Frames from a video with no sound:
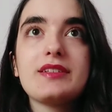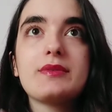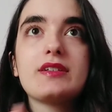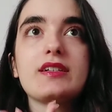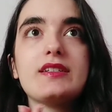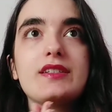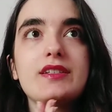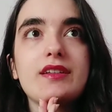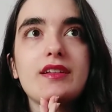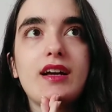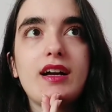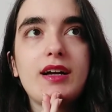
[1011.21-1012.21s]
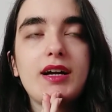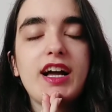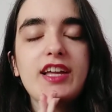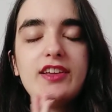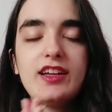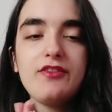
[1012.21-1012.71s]
because
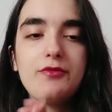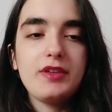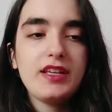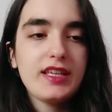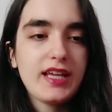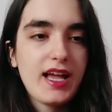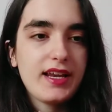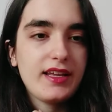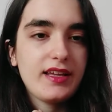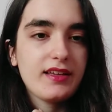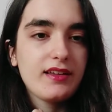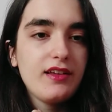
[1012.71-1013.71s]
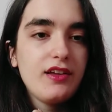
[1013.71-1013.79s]
I have been getting